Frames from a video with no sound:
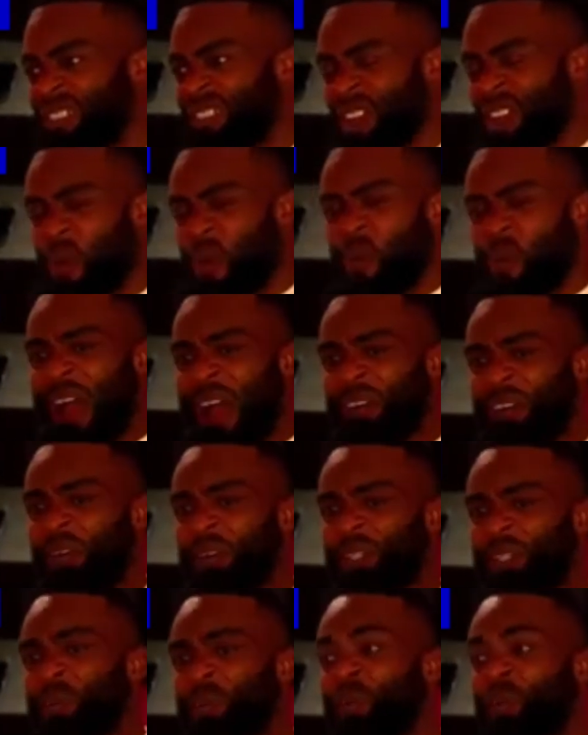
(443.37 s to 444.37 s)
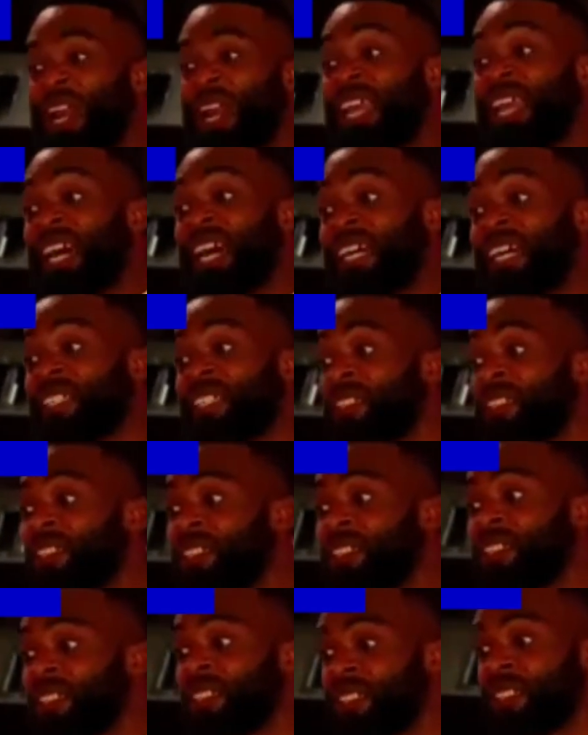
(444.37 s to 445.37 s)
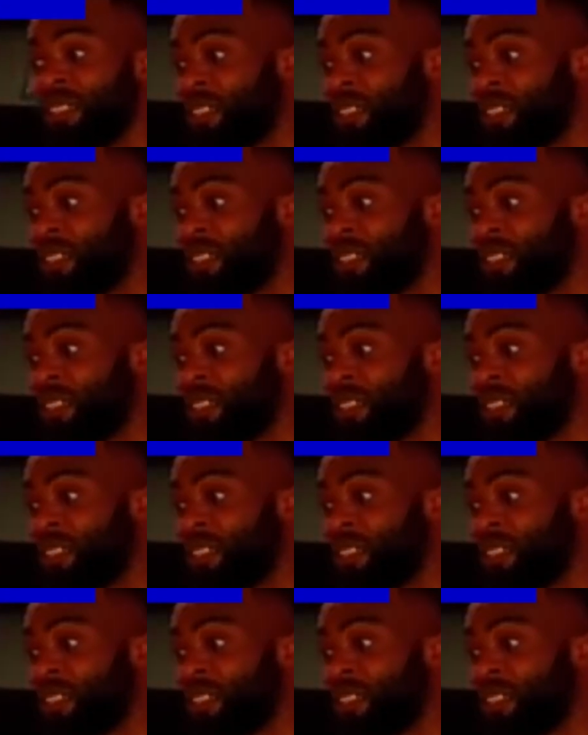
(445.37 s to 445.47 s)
one or two like that. Re,